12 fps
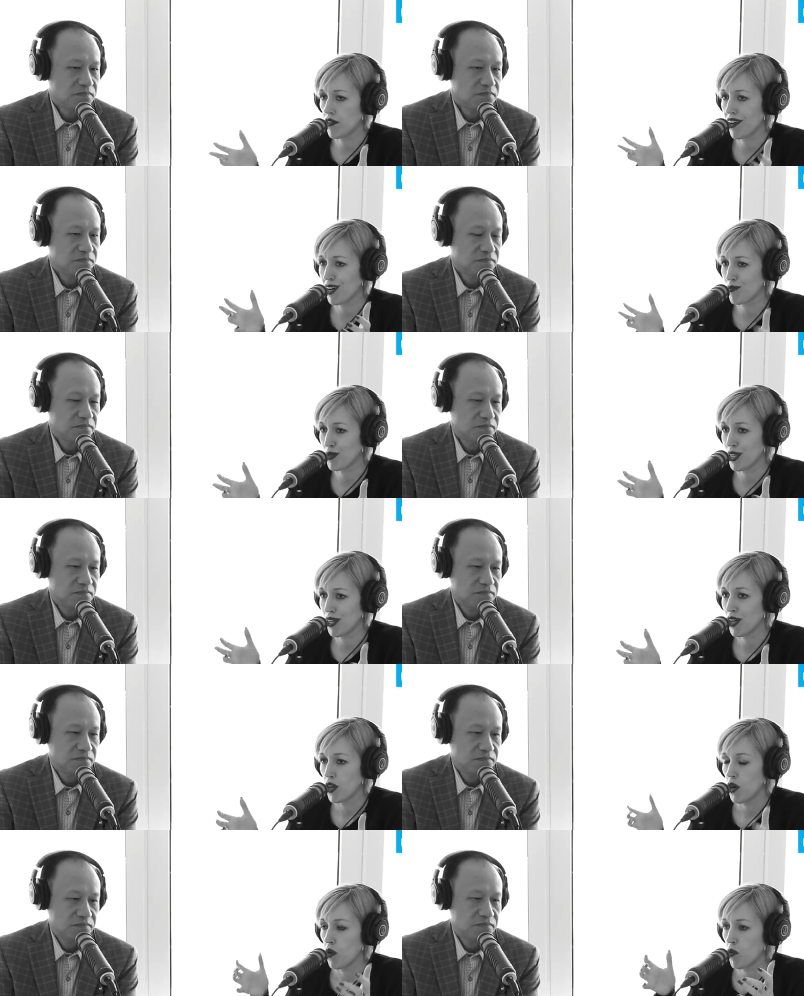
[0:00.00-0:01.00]
Speaker 1: of a company,
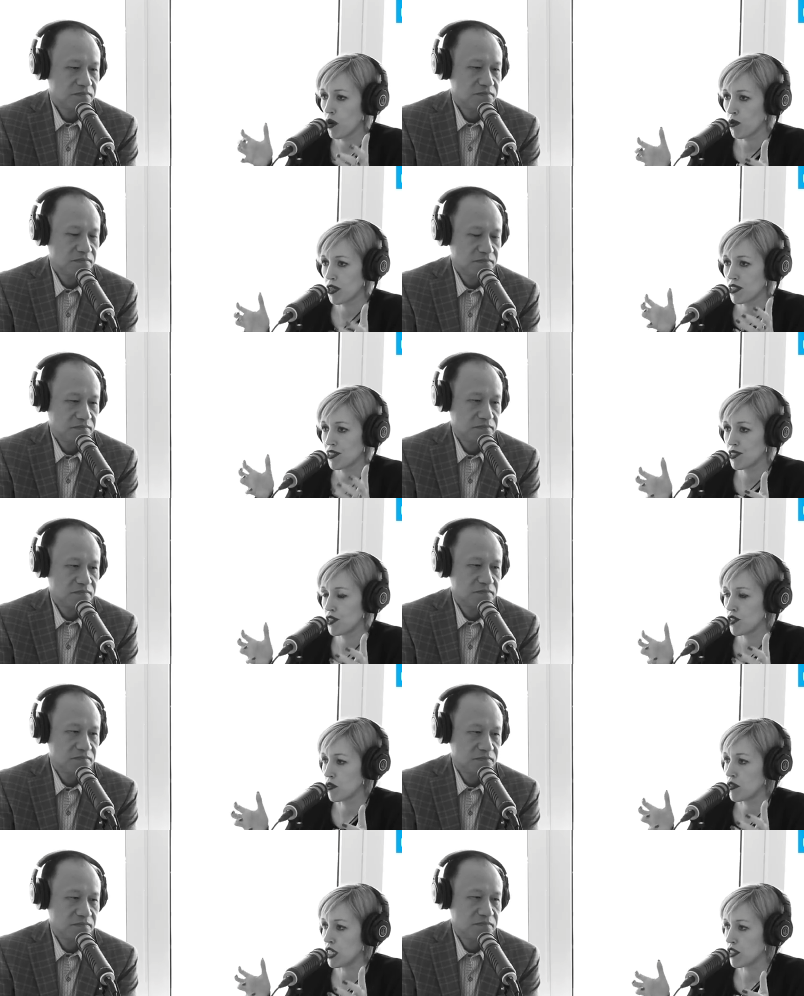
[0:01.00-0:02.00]
what would a
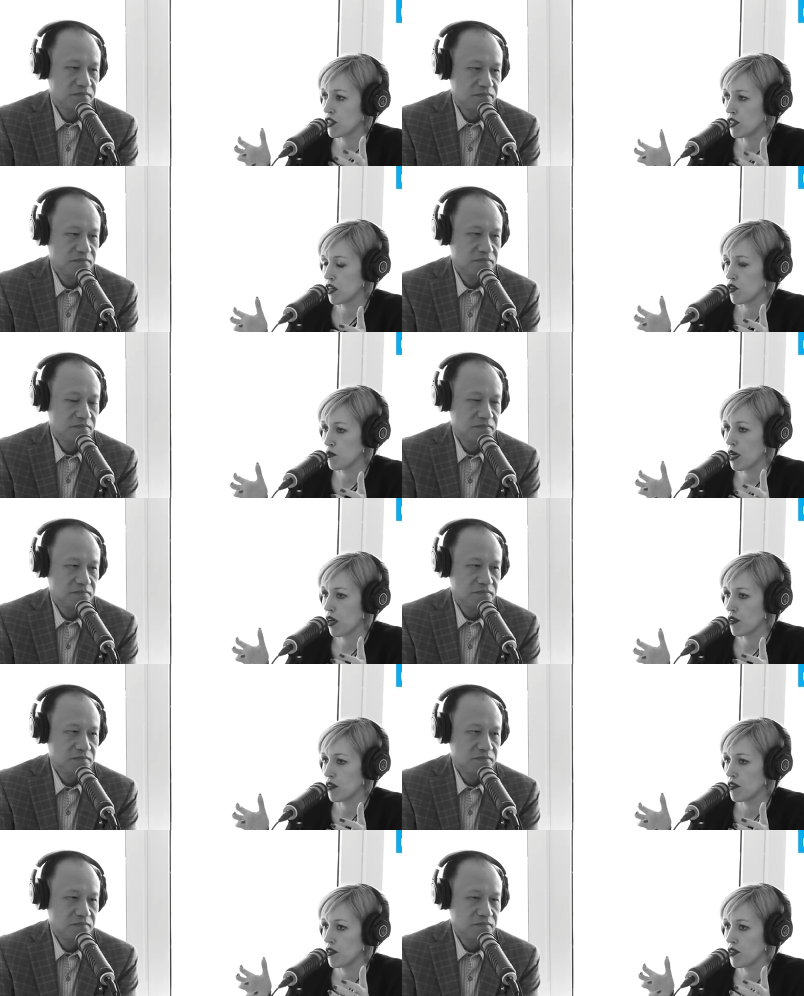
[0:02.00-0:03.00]
CEO need to know
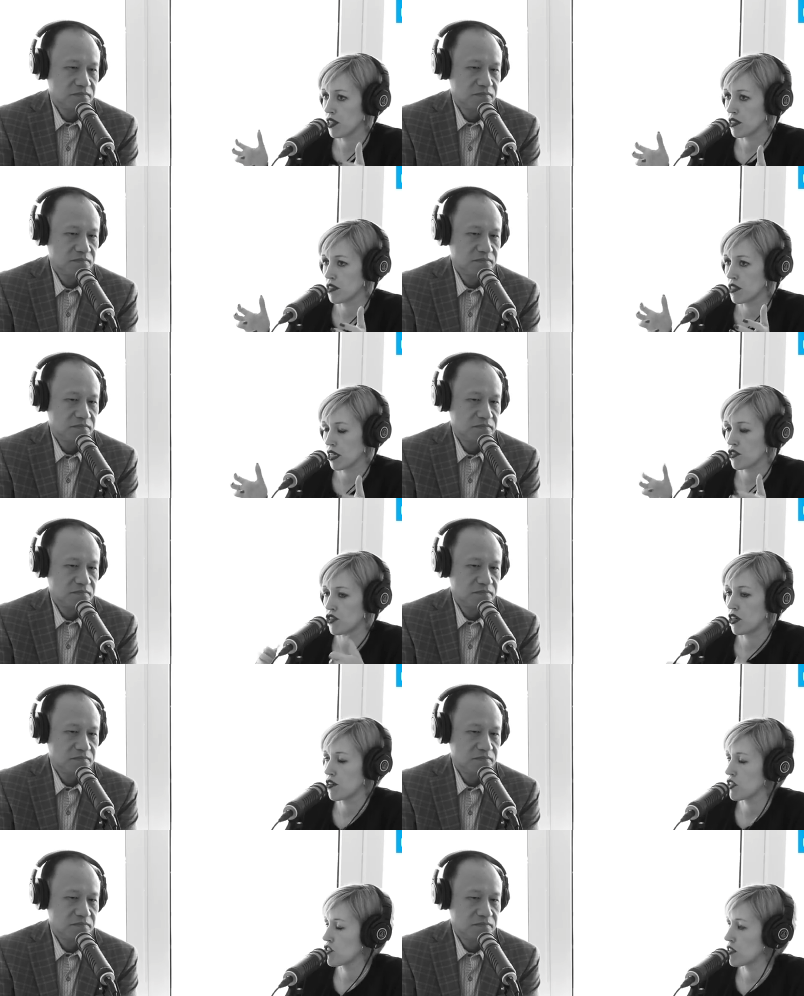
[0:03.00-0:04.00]
about this next
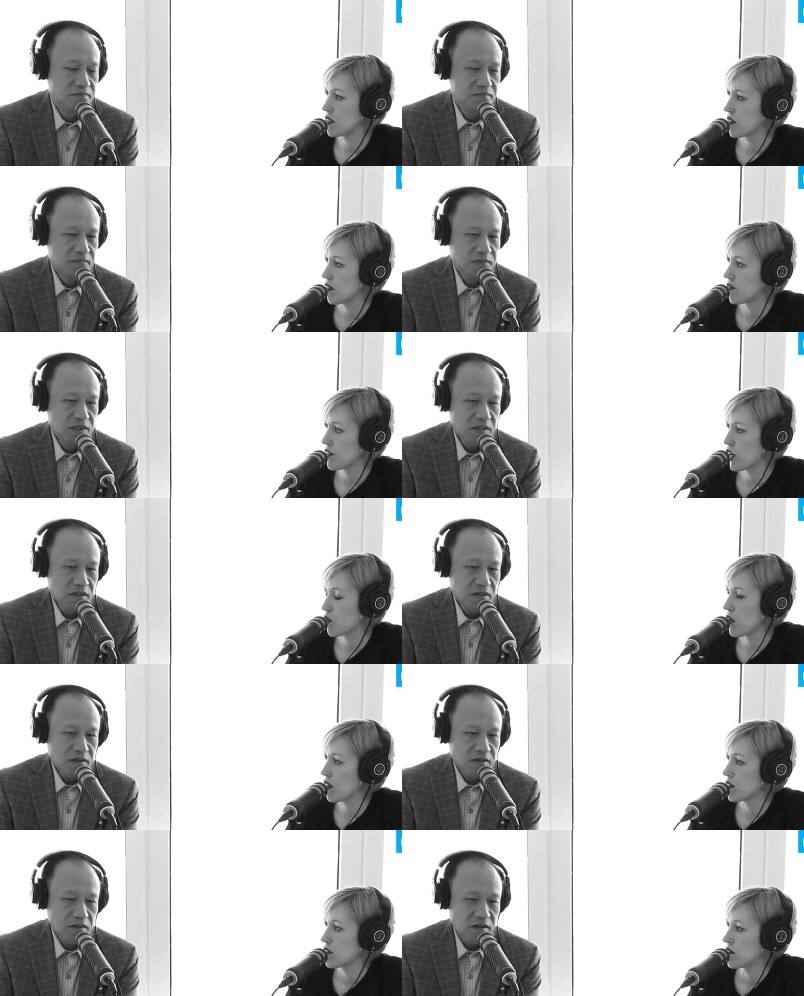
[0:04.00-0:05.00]
generation
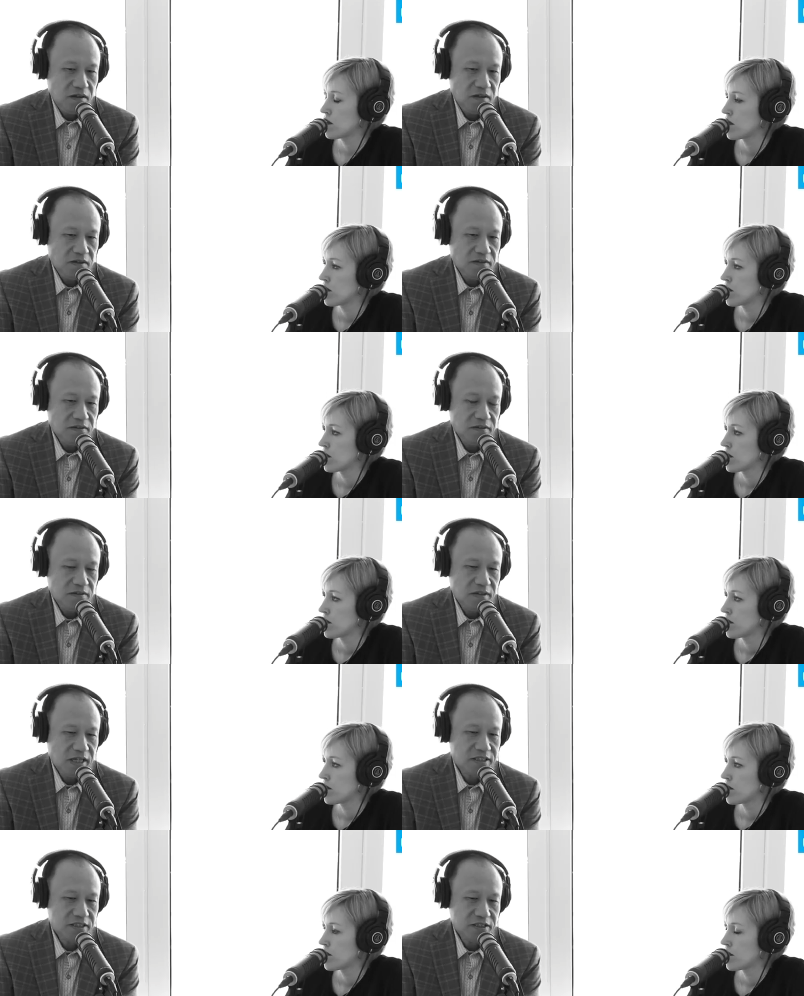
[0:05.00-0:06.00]
firewall?
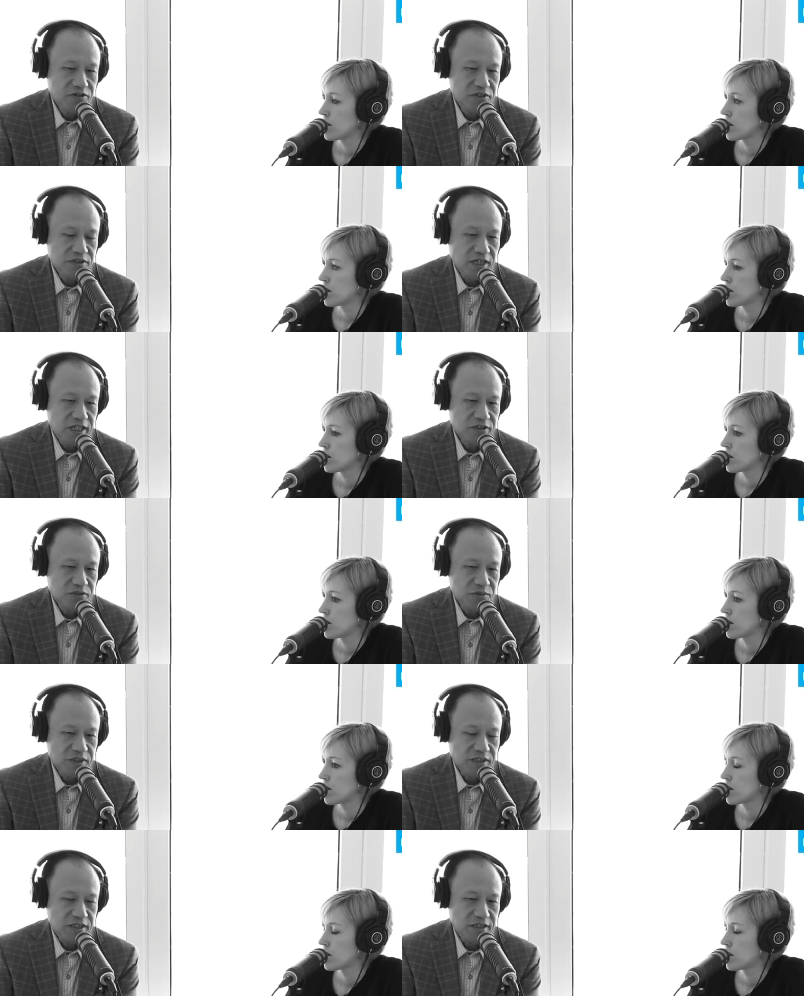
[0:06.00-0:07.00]
Speaker 2: Next generation
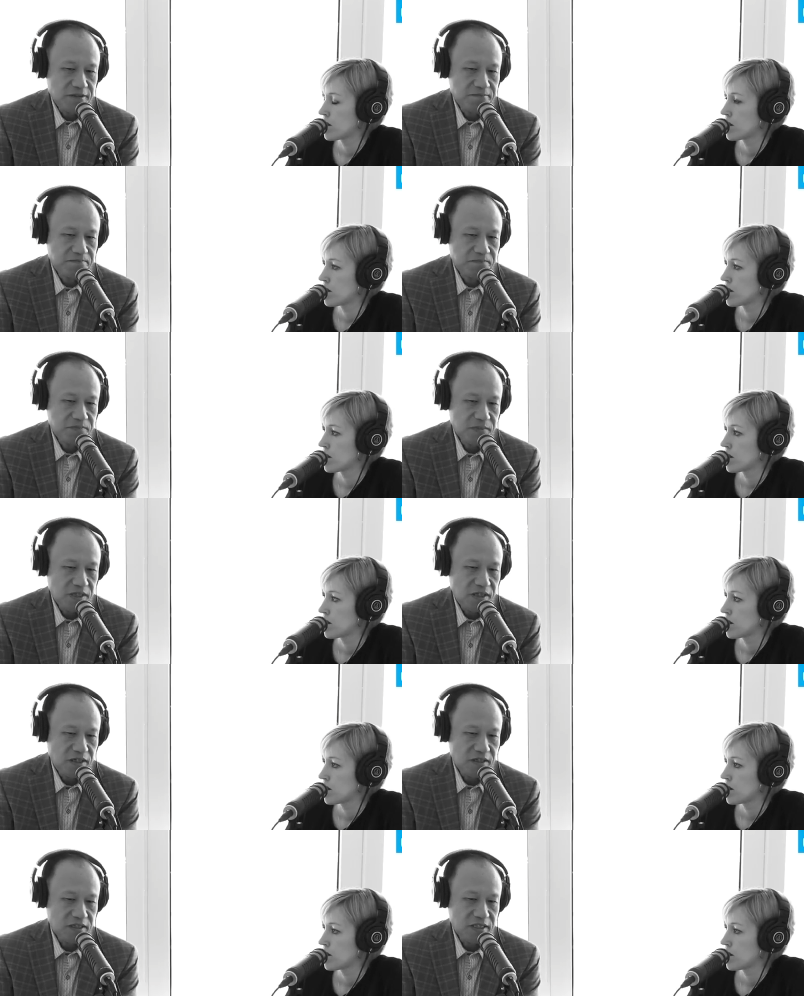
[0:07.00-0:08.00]
actually
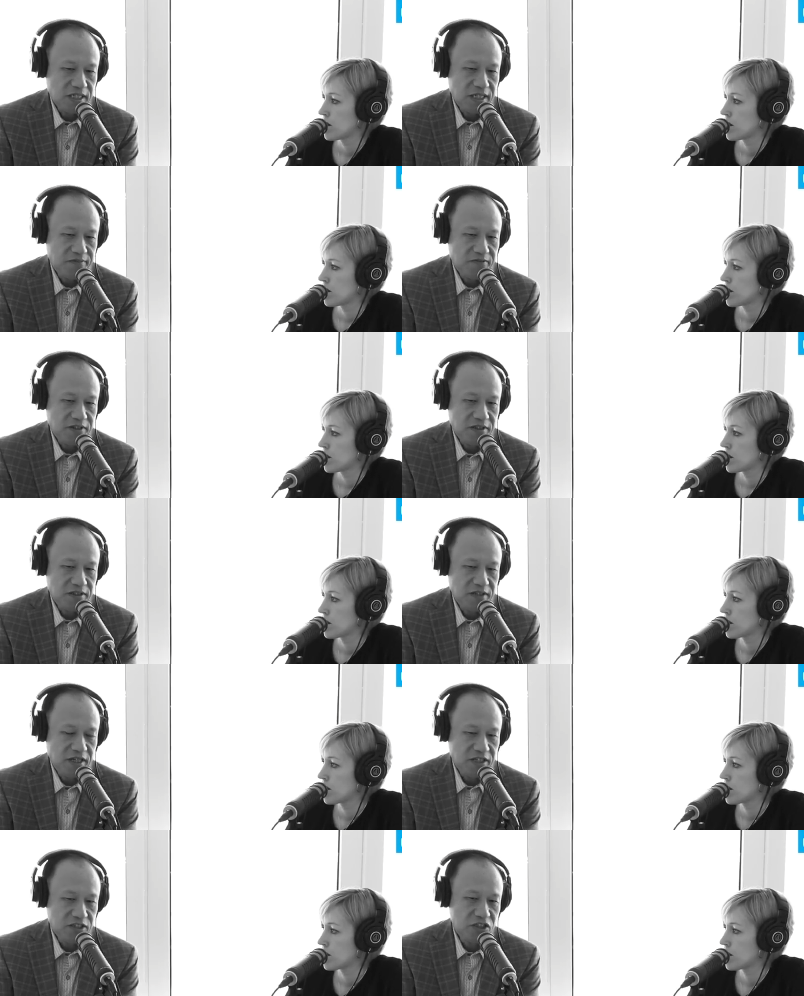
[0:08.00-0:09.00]
gave
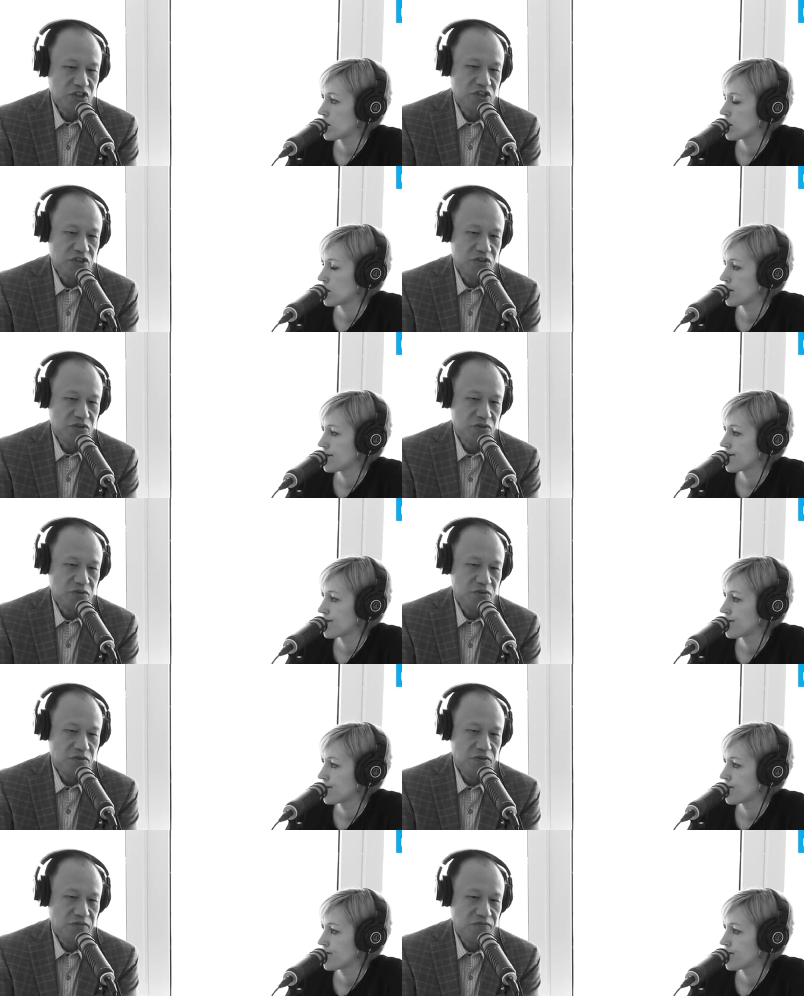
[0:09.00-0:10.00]
them
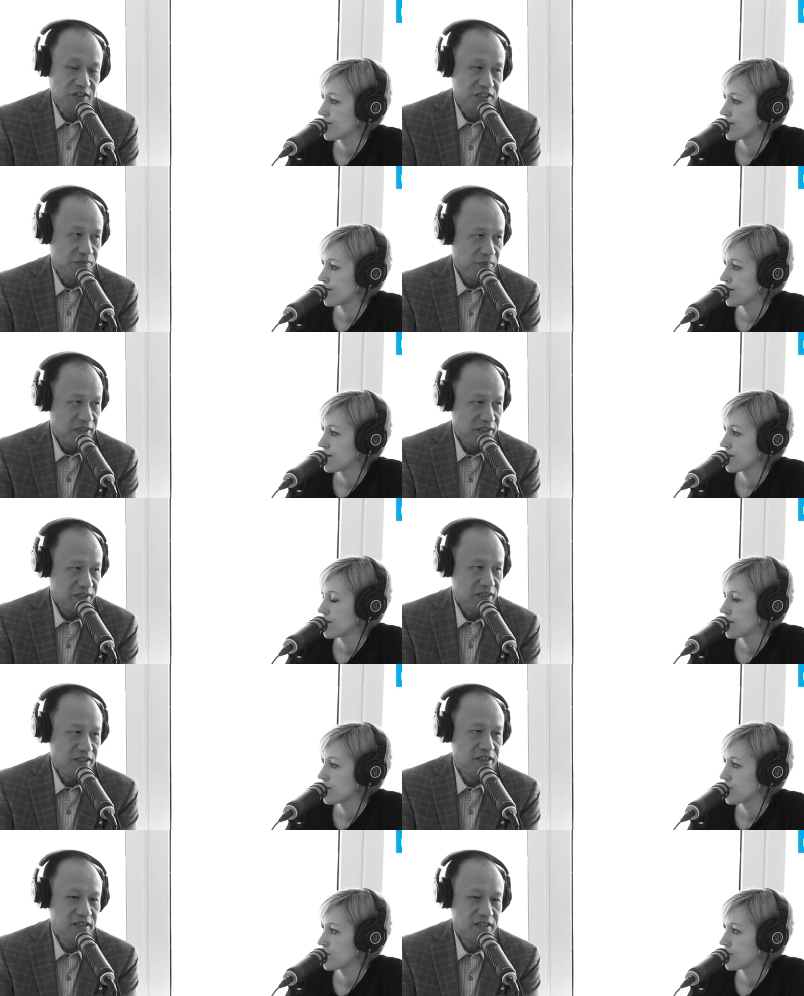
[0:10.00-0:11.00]
additional
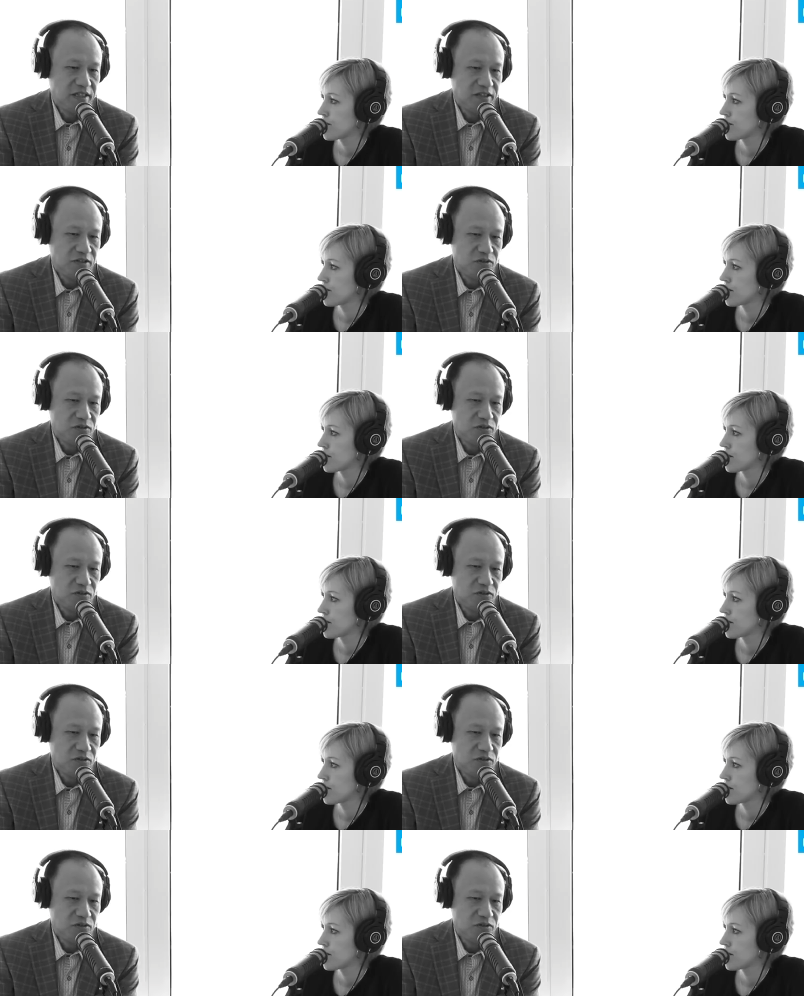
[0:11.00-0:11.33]
visibility and